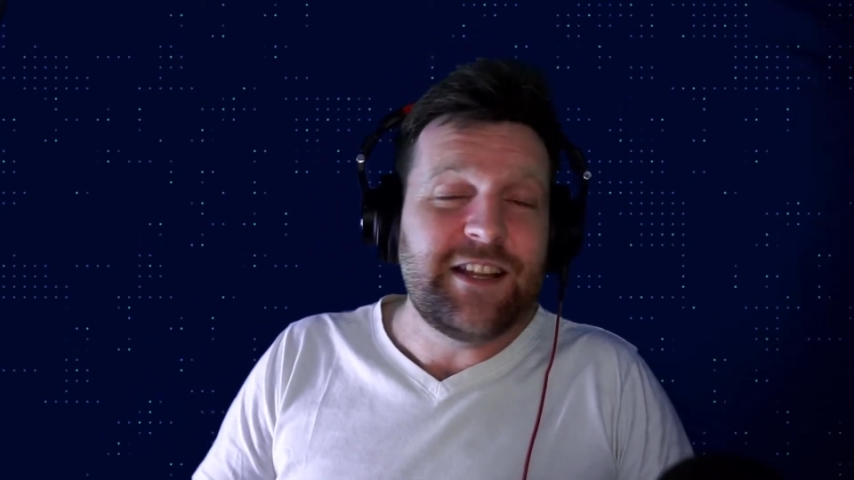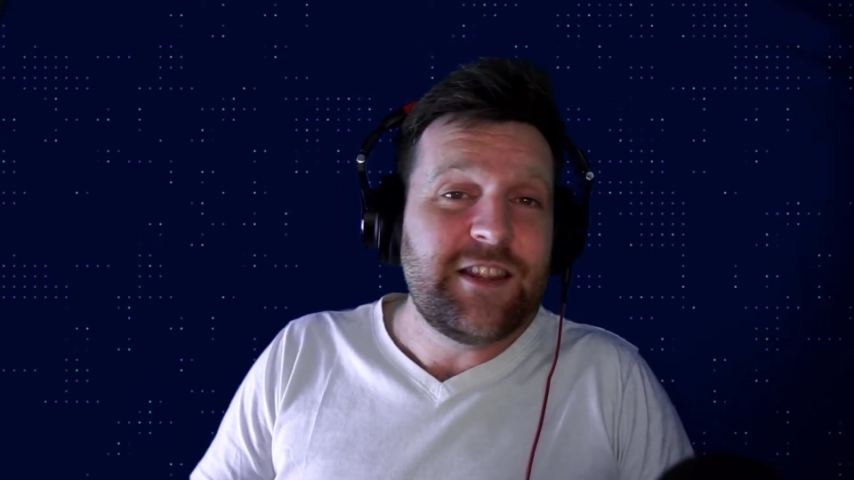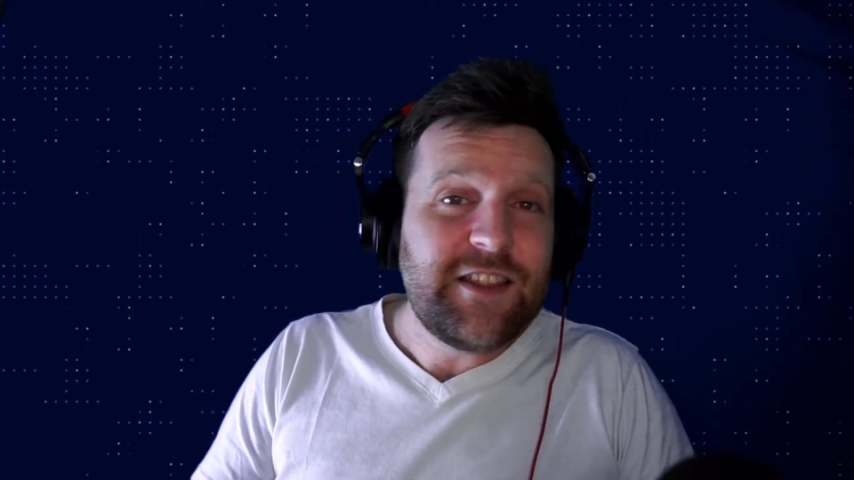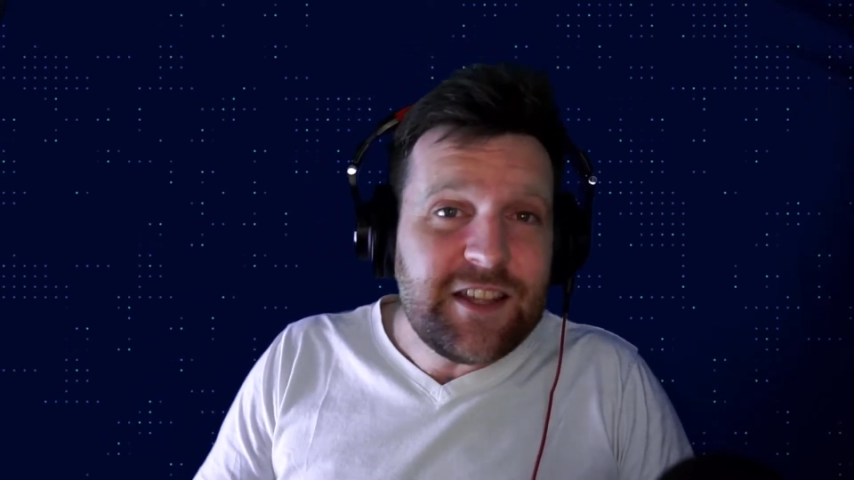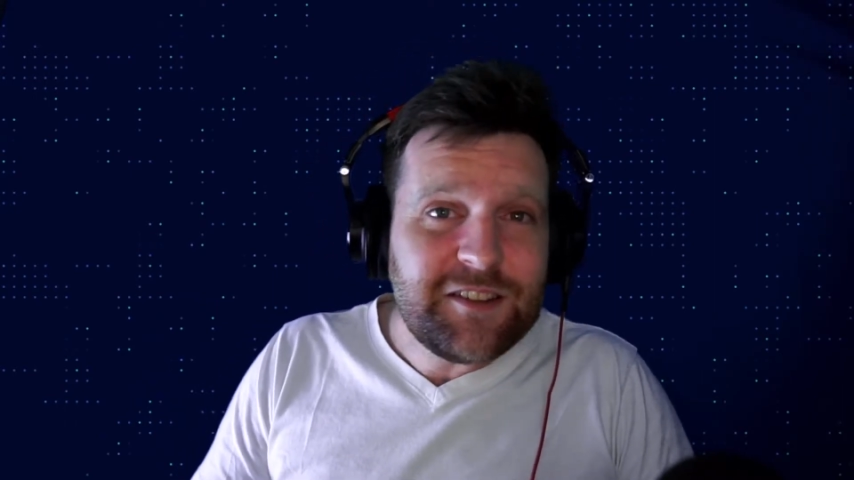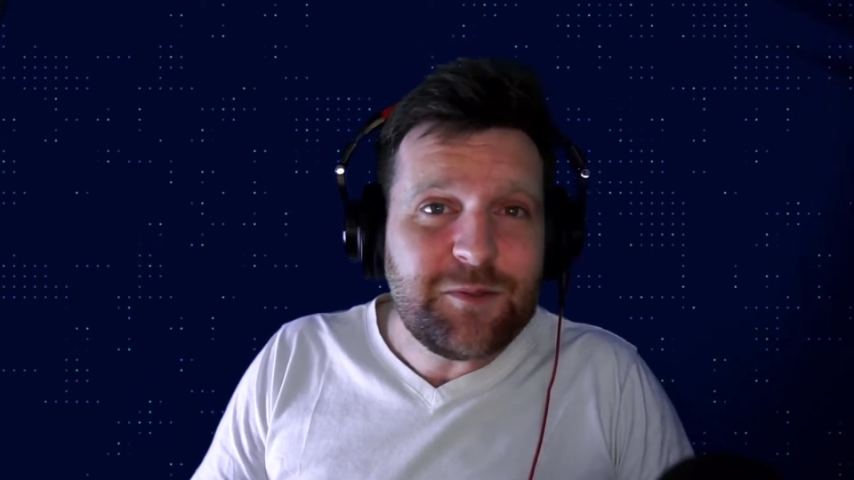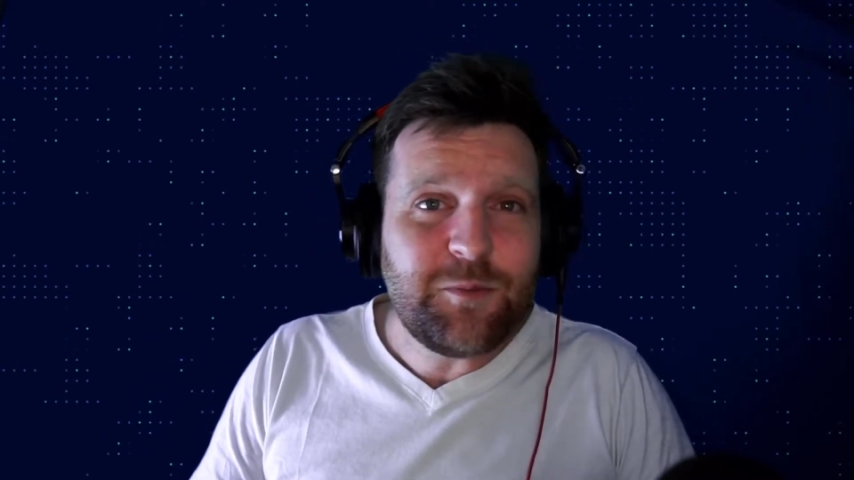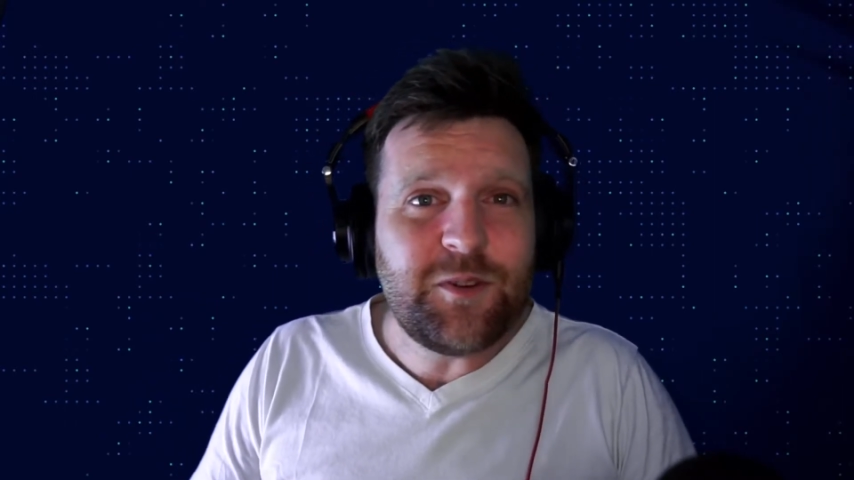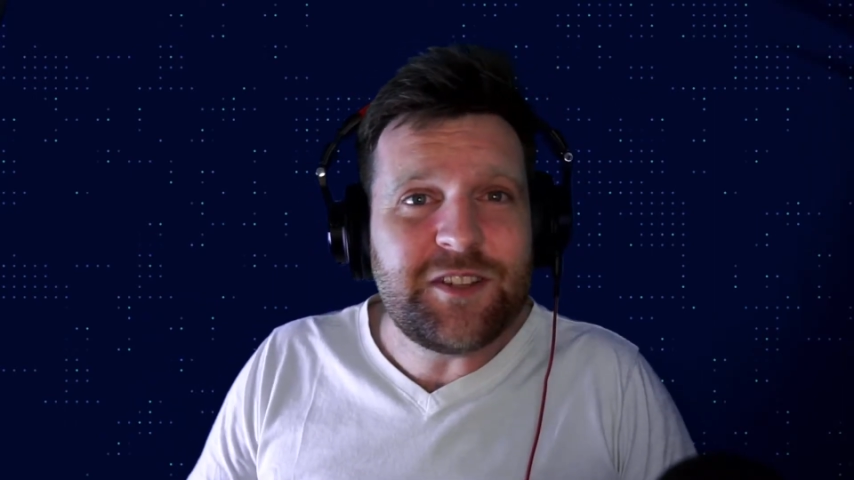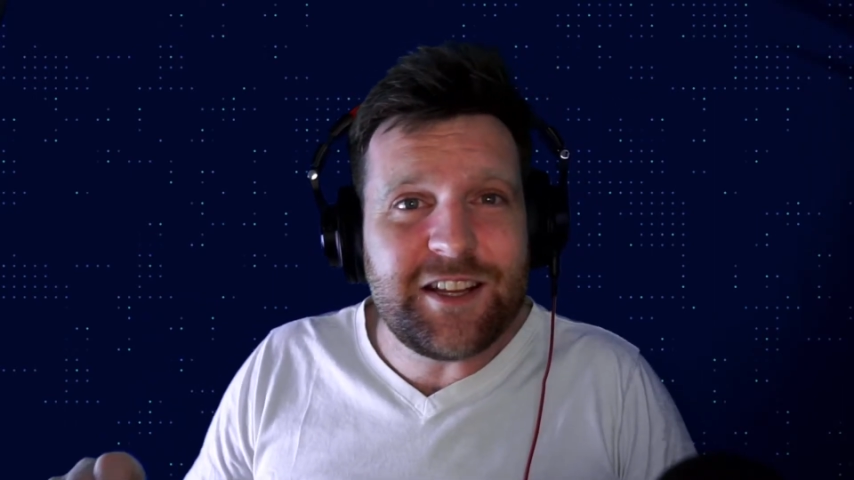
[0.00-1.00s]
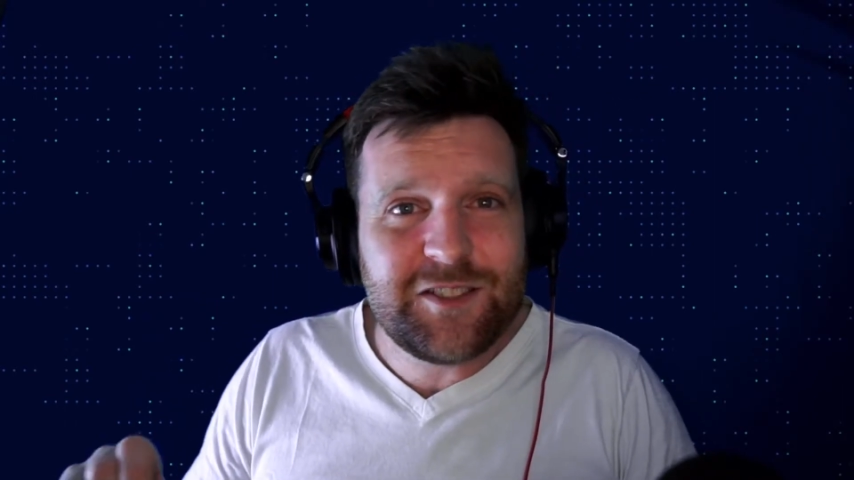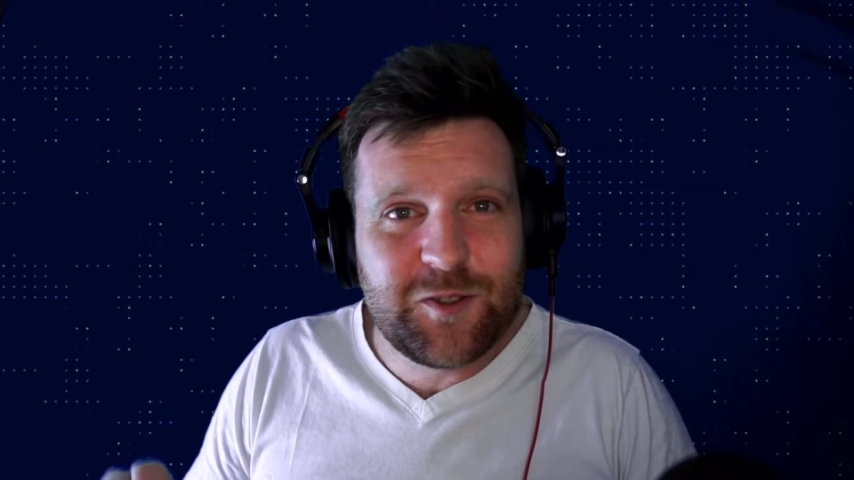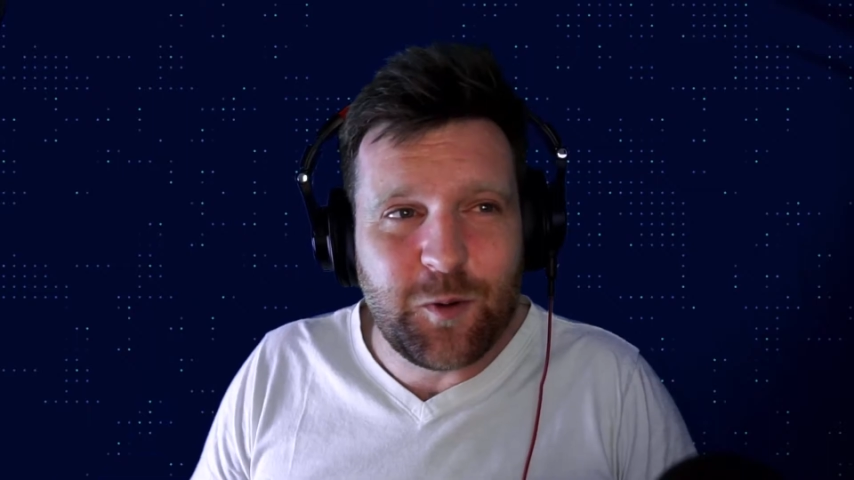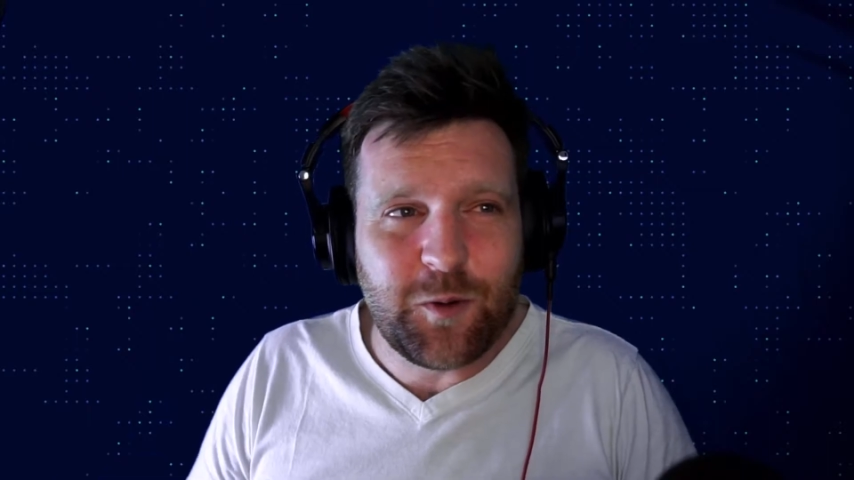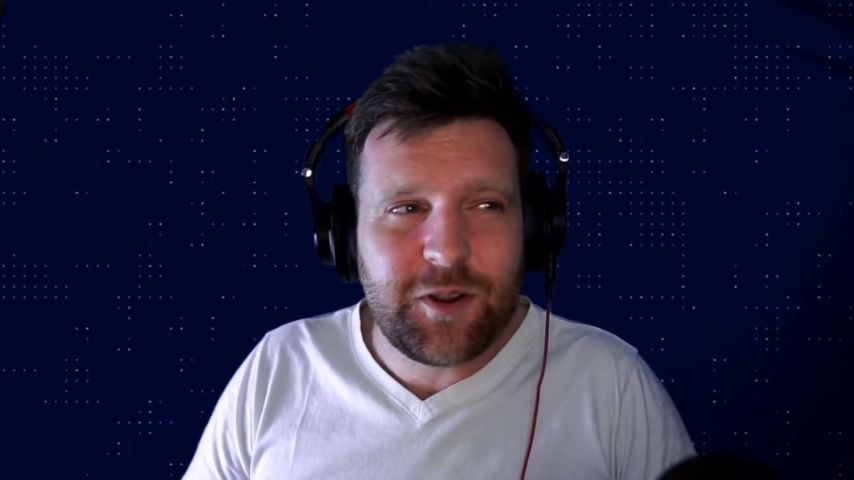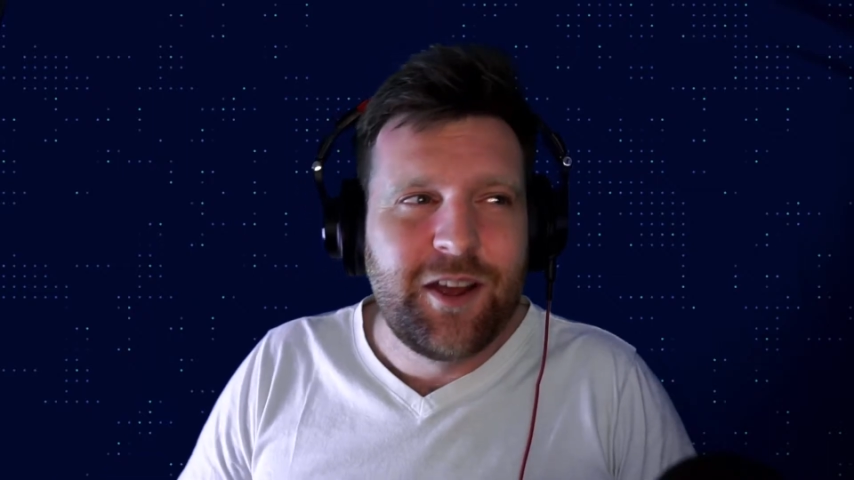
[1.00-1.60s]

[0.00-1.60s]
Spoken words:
Now, this was a talk